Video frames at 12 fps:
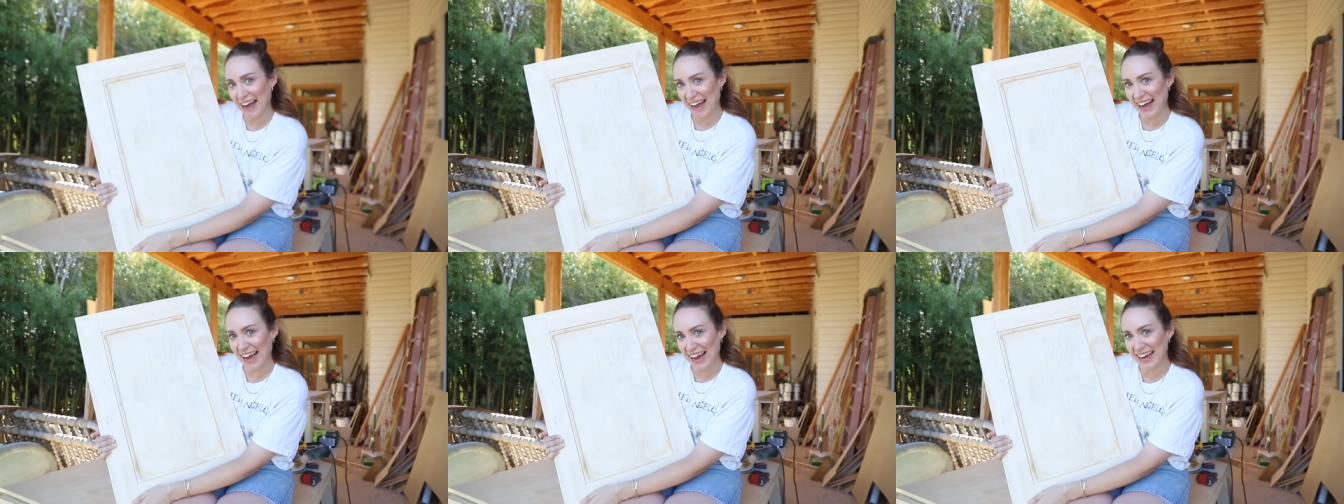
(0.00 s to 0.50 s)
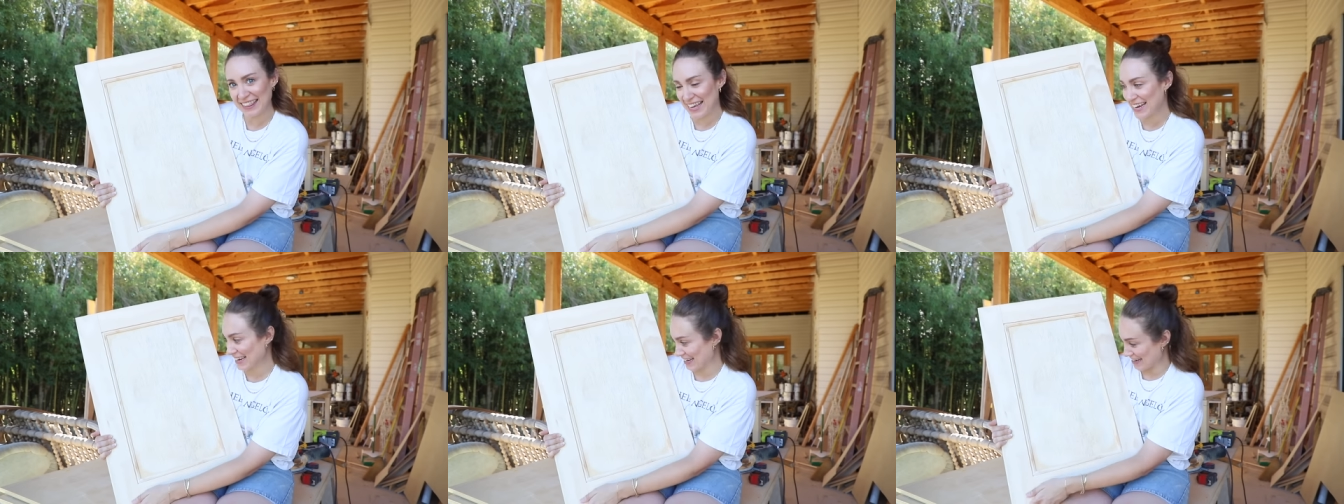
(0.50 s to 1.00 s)
I, I
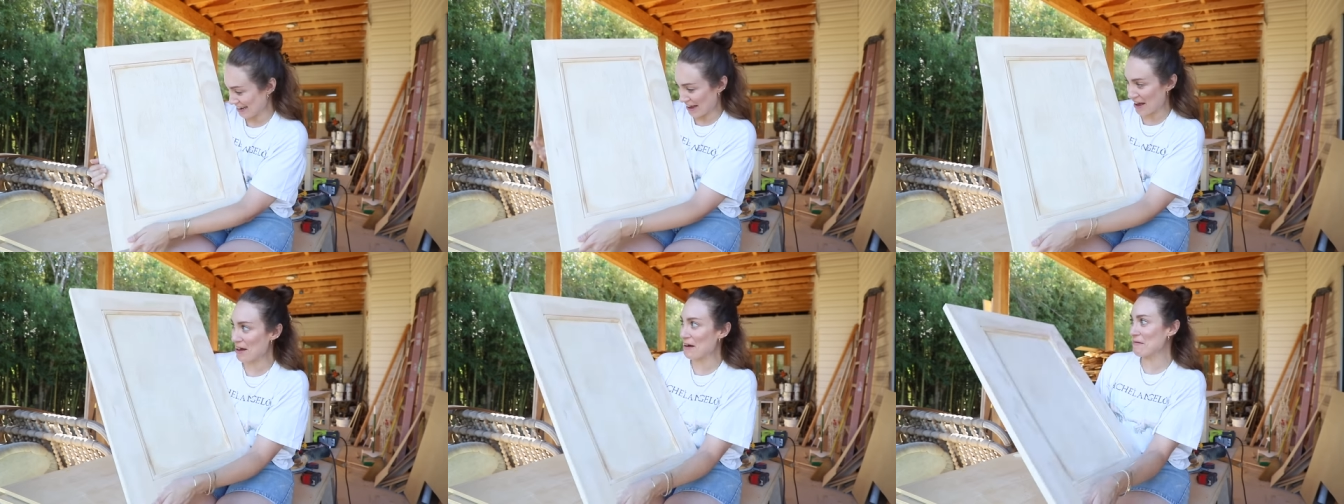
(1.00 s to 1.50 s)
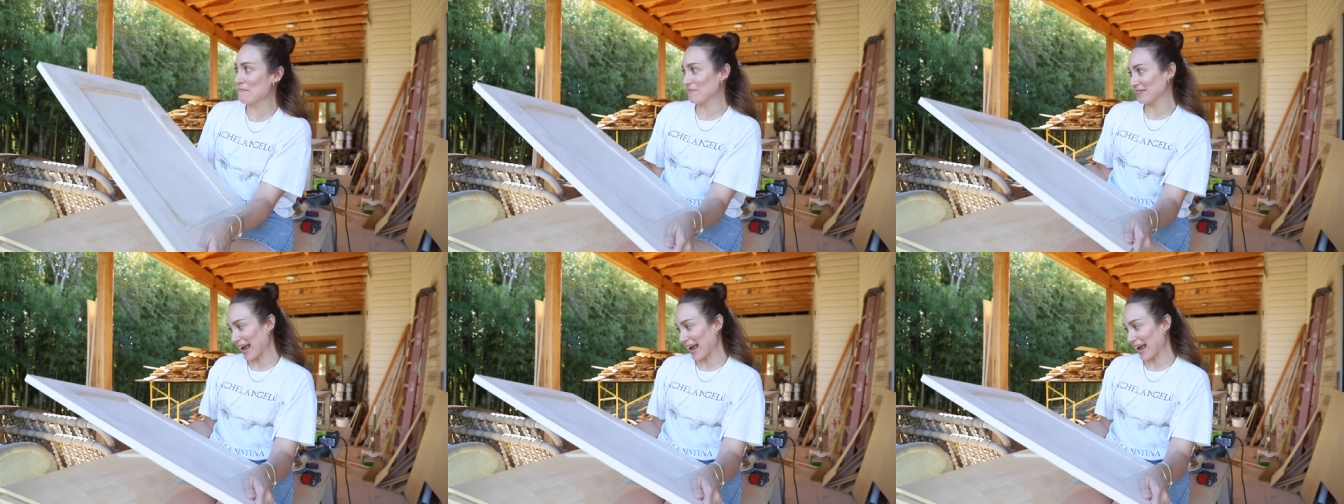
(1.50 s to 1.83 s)
think um,